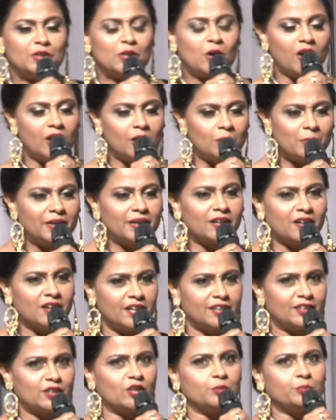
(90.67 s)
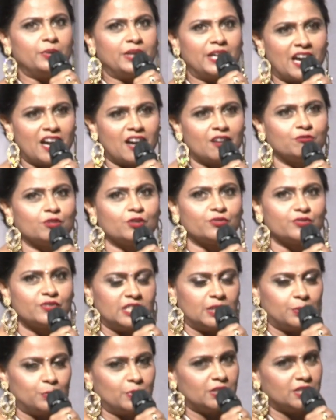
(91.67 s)
all my heart, on behalf of
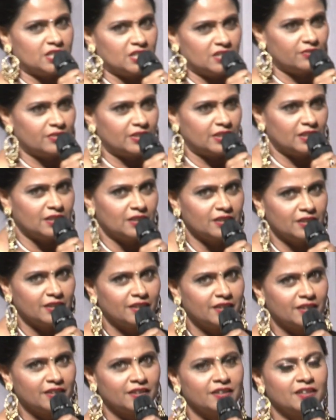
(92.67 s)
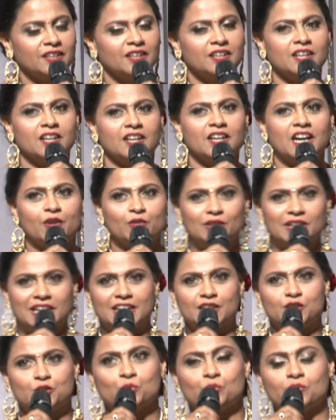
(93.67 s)
DPTV, I would
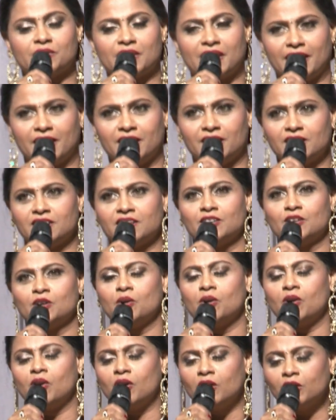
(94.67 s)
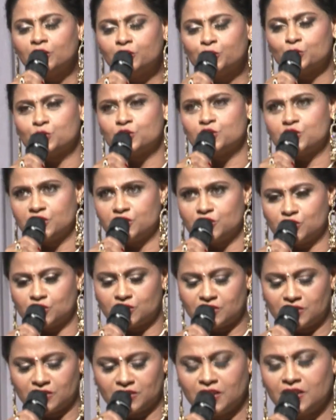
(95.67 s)
like to thank all those
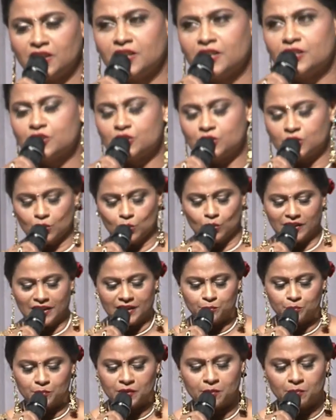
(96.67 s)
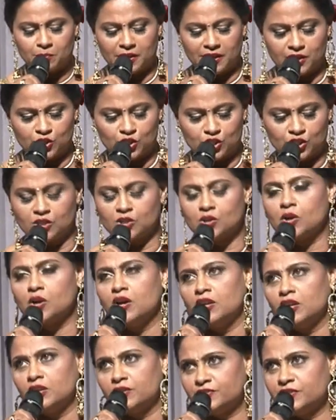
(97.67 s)
judges. So let me mention
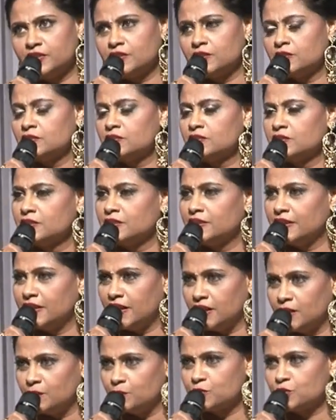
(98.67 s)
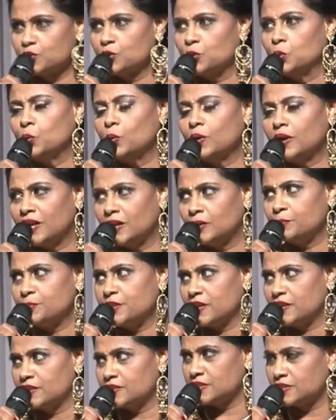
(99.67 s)
all of their names who helped
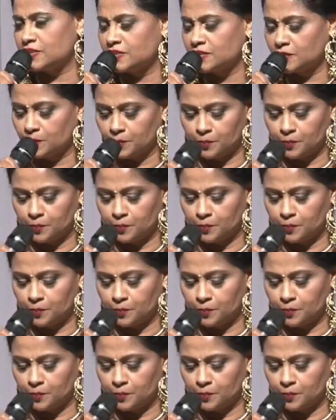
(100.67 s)
us.